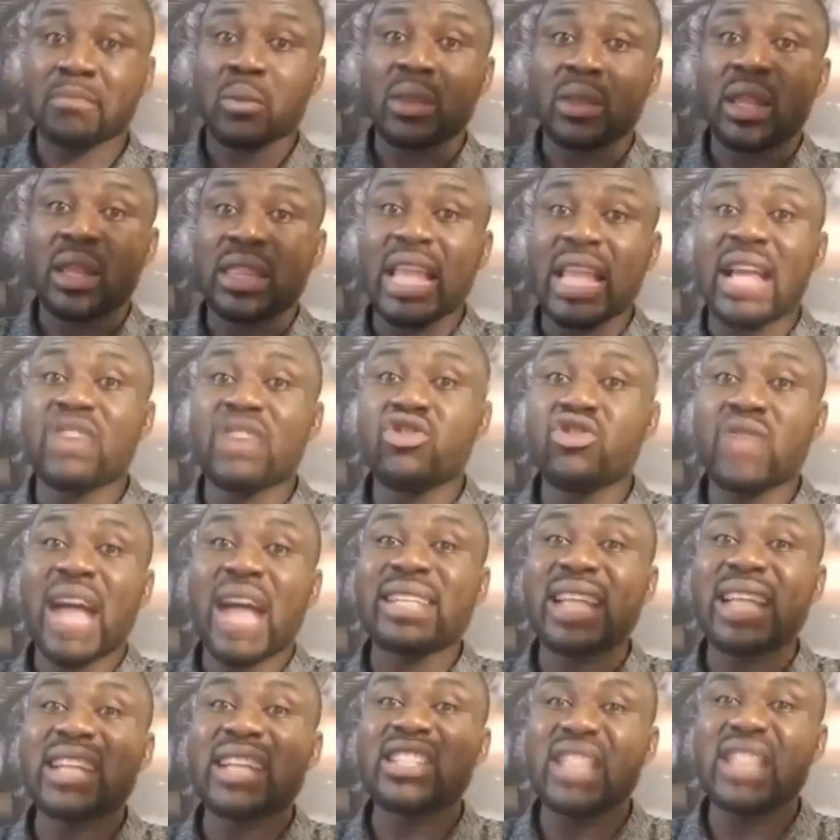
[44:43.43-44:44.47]
the
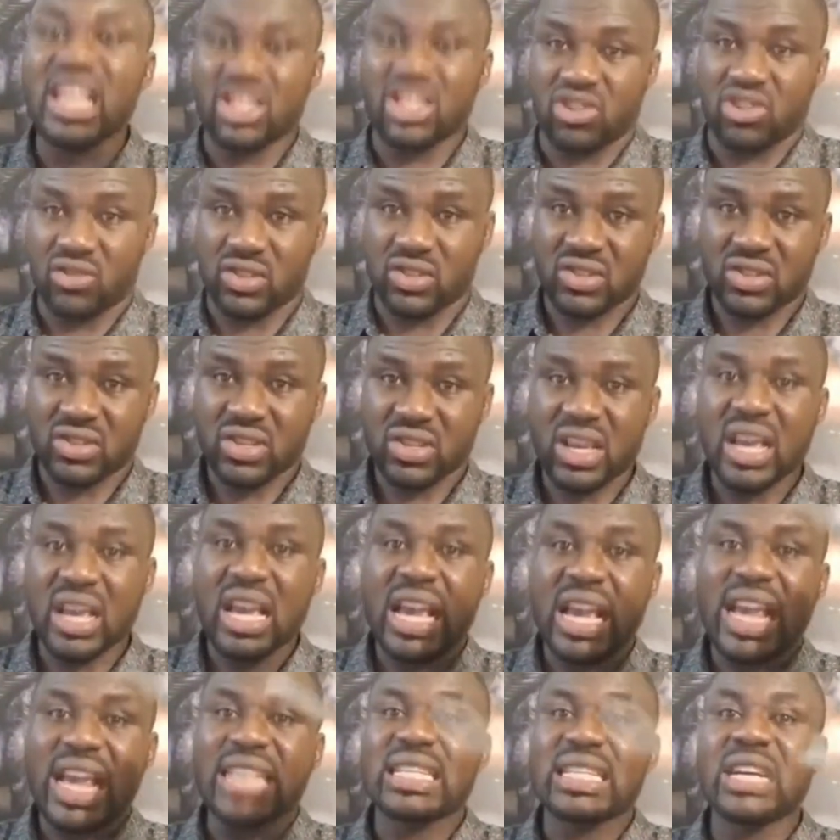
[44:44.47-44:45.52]
United Nations
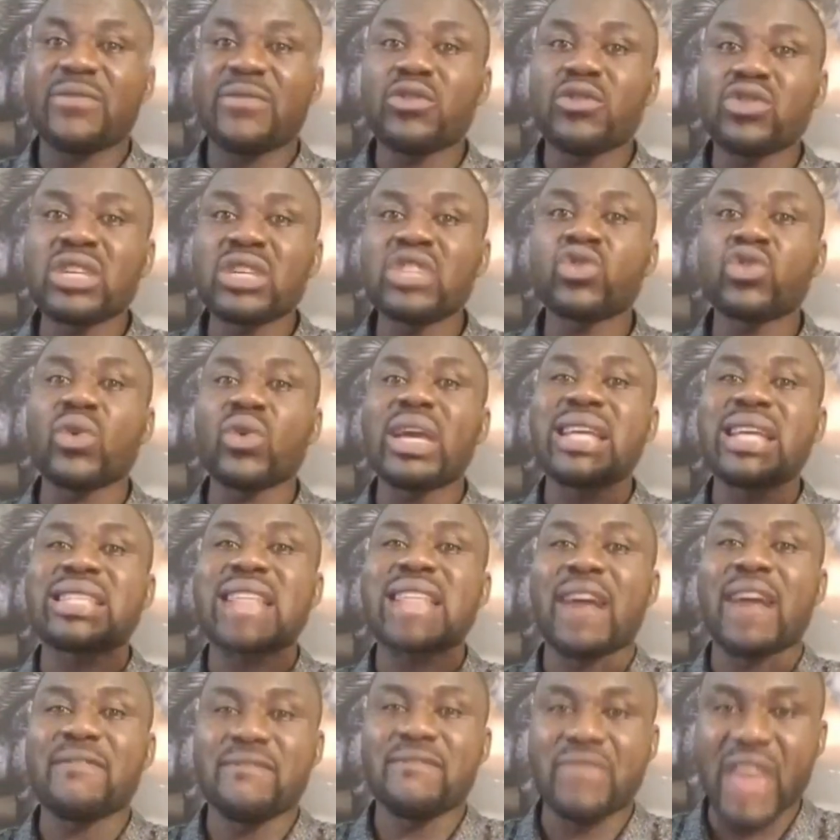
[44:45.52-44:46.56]
is refusing to
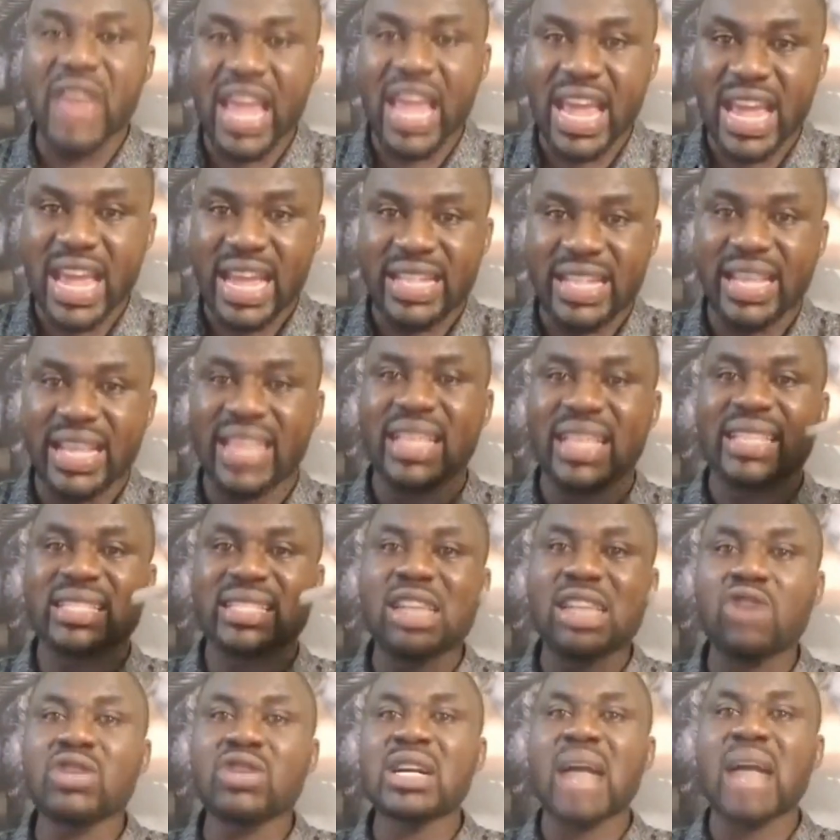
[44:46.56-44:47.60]
intervene in the
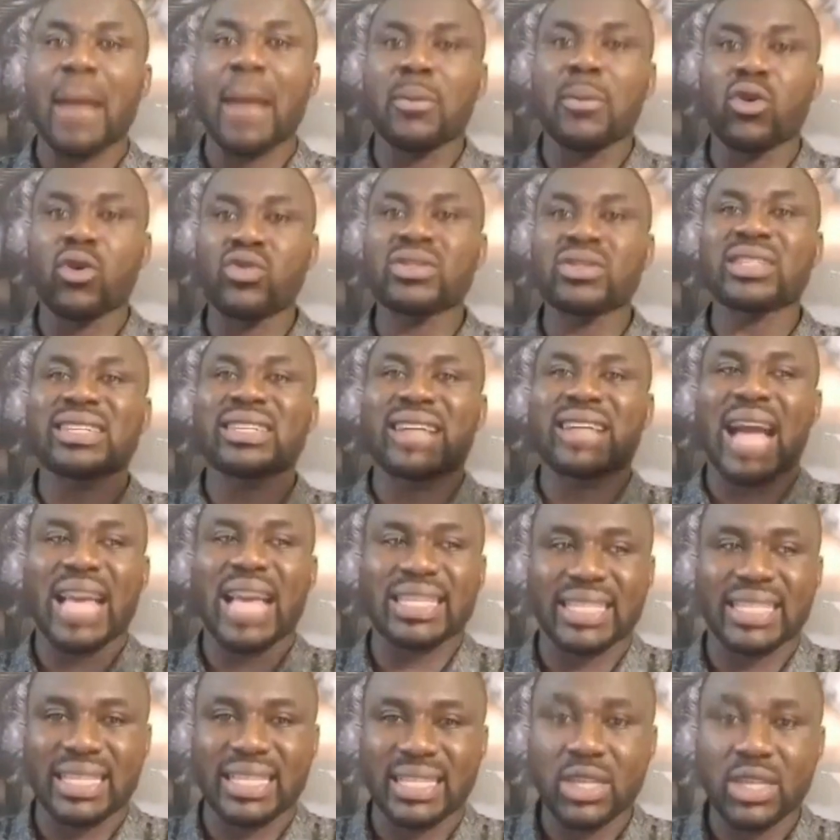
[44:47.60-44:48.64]
Southern Cameroon's
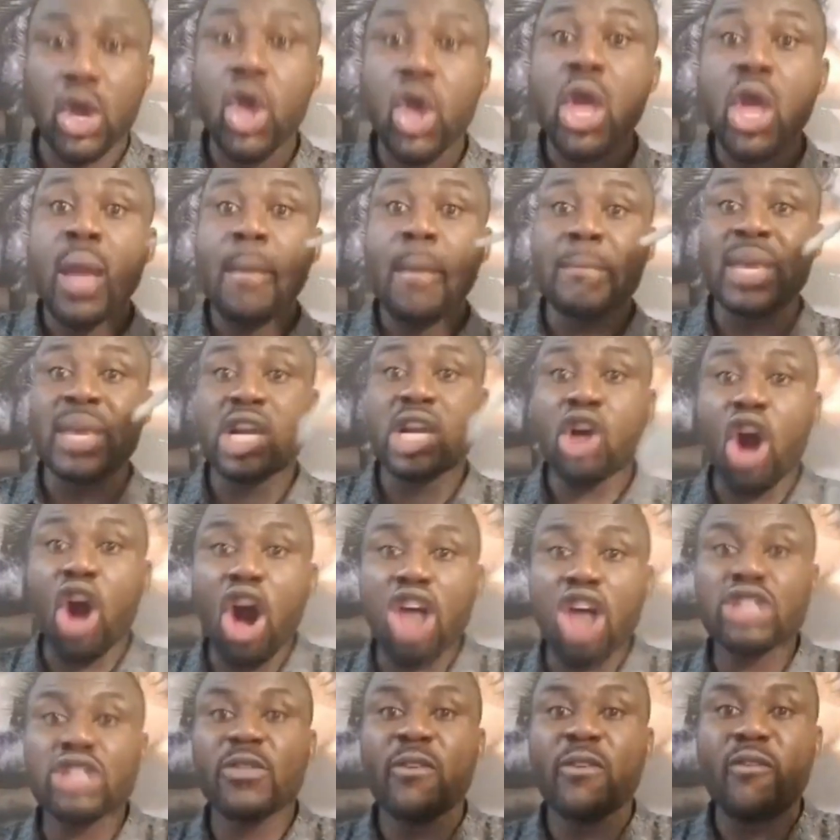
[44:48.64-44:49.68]
crisis
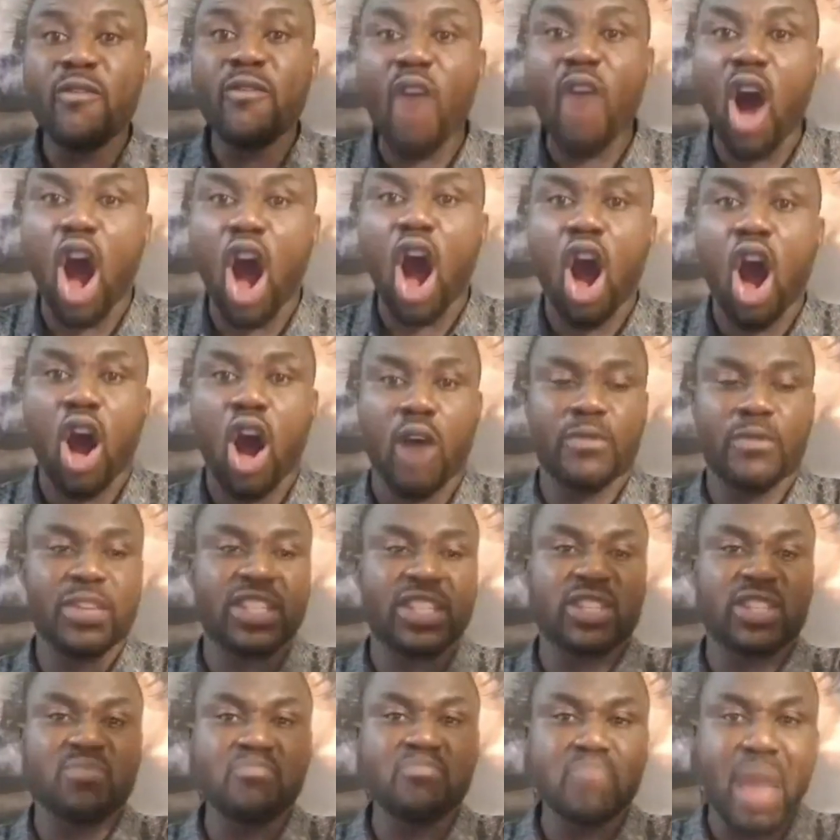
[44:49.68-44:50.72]
because 4 of
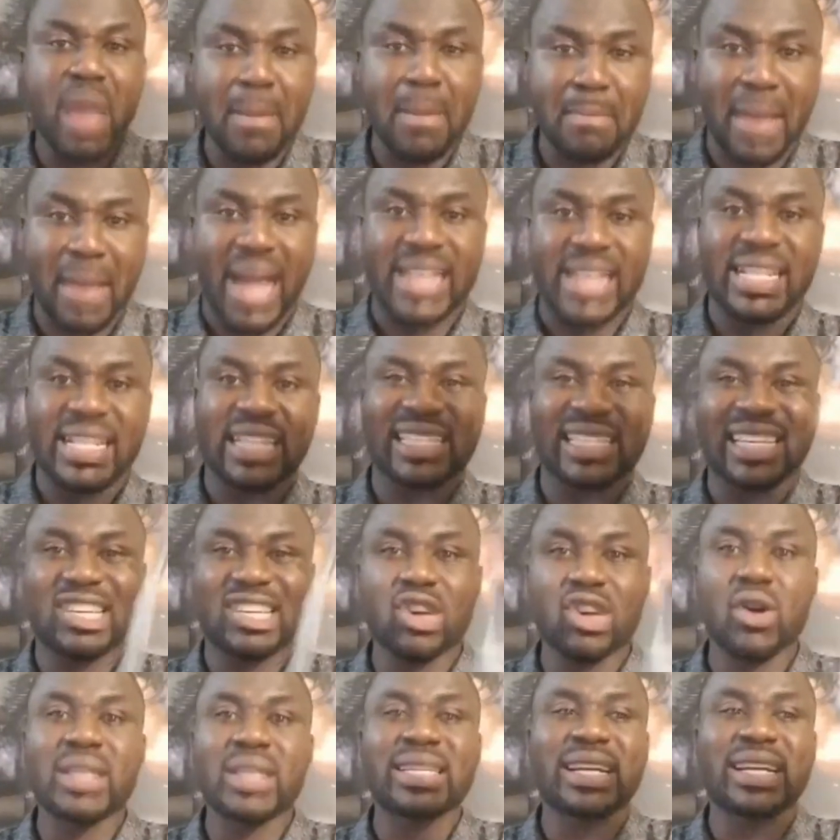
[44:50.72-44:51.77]
its members in the
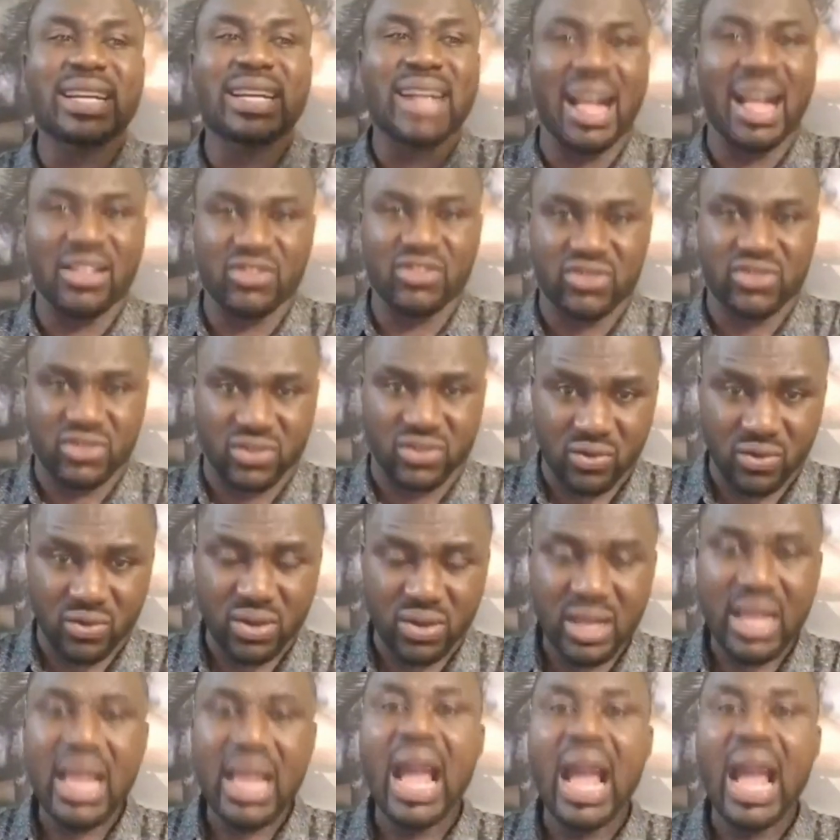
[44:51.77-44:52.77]
Security Council